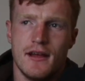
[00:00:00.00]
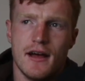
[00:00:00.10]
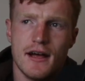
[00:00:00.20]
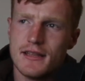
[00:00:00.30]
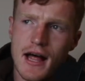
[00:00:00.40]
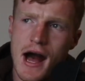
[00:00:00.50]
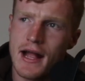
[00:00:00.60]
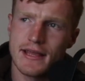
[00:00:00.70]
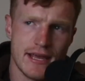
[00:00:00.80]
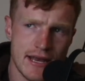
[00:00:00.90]
A
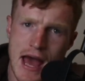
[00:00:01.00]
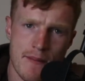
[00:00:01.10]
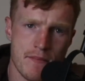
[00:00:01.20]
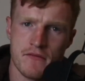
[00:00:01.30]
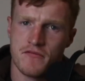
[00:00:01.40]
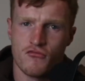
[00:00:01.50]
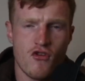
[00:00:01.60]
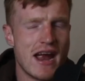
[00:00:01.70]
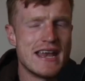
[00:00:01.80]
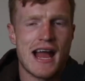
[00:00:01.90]
lot can happen from
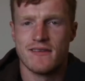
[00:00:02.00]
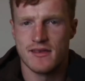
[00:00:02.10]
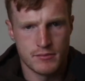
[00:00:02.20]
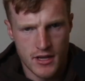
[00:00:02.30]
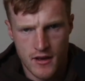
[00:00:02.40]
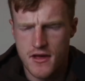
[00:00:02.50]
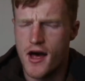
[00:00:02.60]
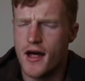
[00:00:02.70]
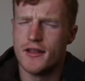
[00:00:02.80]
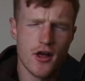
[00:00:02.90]
right now to the playoffs.
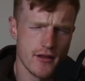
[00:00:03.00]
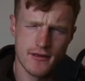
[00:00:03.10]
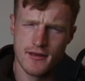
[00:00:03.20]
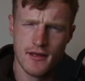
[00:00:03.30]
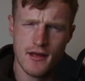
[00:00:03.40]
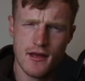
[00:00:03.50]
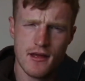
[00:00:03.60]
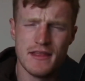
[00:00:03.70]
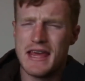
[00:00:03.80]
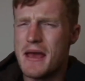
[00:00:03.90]
A lot.
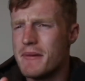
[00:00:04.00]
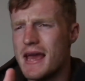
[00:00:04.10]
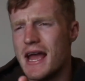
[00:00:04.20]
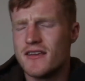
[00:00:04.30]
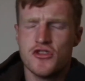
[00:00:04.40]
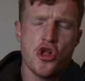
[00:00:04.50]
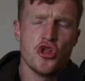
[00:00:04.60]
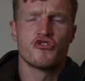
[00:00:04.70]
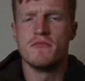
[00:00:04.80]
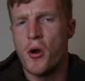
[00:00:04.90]
The NBA does not
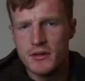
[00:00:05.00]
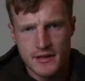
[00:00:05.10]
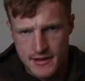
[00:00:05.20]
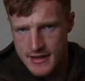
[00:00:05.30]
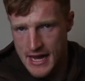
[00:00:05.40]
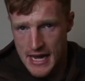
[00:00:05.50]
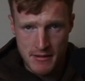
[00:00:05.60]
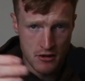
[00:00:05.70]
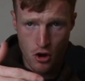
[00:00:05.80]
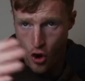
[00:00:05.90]
look remotely the same
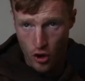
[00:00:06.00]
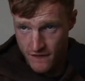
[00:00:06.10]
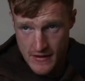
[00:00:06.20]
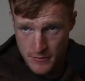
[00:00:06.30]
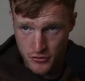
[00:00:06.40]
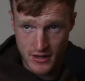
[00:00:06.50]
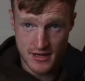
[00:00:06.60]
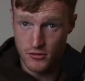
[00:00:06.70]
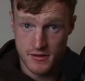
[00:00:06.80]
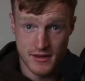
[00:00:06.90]
in early February as
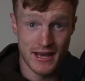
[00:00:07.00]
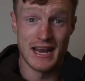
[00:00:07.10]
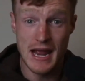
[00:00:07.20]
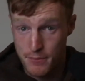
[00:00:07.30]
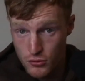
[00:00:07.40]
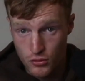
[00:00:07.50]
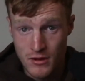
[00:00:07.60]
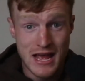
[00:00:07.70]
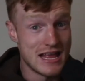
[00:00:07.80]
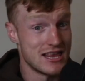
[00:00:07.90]
it looks like in April,
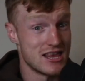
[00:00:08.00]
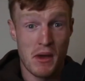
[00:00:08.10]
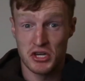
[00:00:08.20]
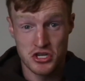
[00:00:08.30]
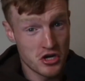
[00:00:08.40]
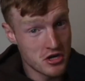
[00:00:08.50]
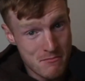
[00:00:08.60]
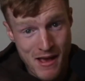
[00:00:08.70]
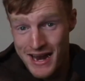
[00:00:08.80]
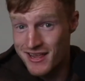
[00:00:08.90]
especially not in
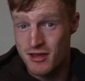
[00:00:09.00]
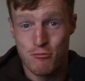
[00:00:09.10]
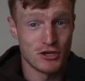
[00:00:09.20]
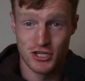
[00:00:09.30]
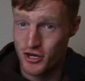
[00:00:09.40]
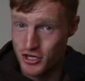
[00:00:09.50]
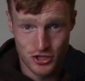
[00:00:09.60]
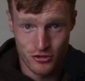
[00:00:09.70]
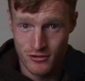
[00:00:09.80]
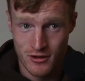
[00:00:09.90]
May and especially not in
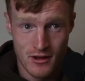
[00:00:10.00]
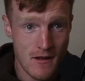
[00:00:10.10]
June.